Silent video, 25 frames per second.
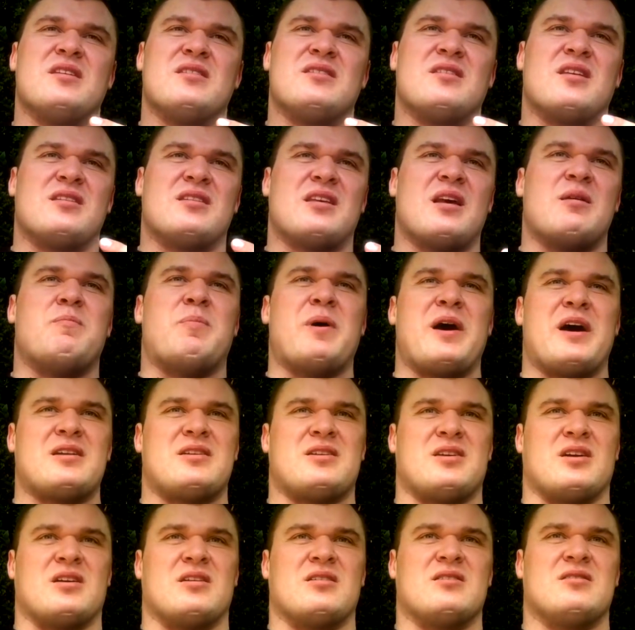They're
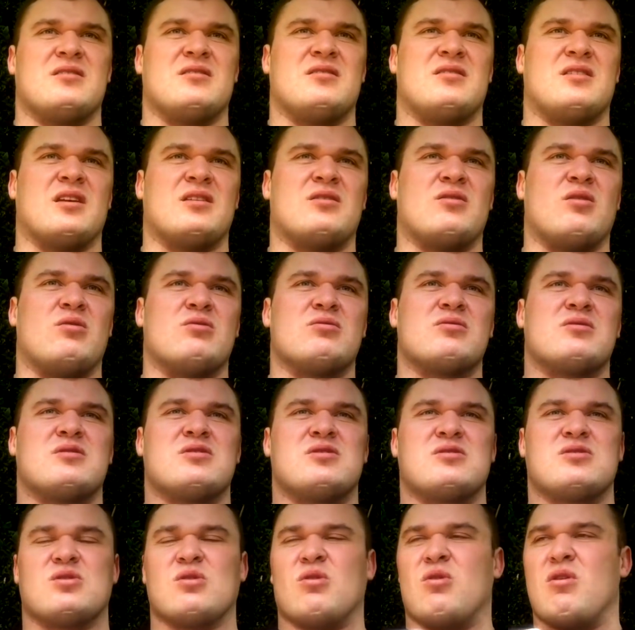better. They don't
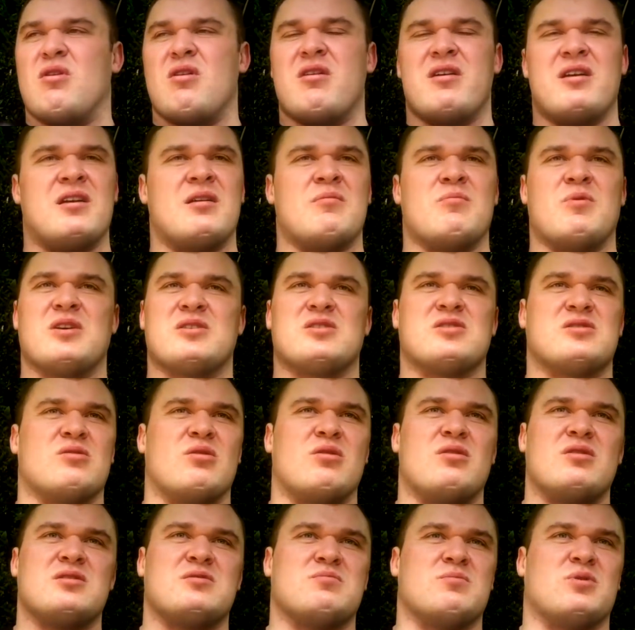saw
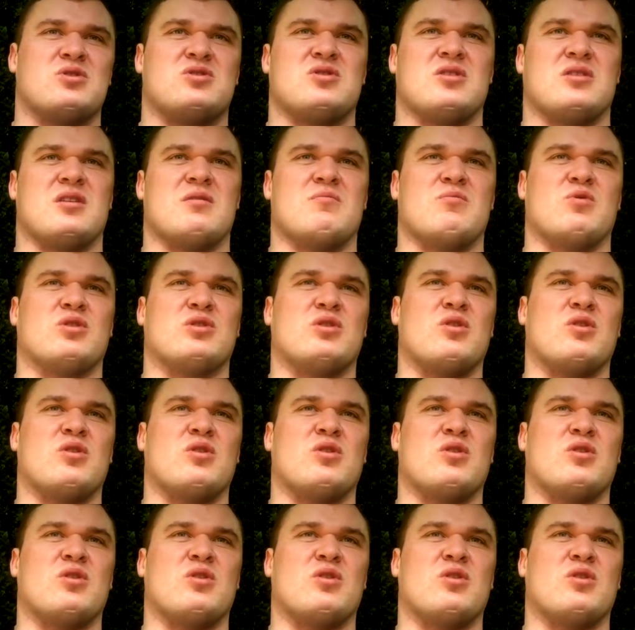as much anymore,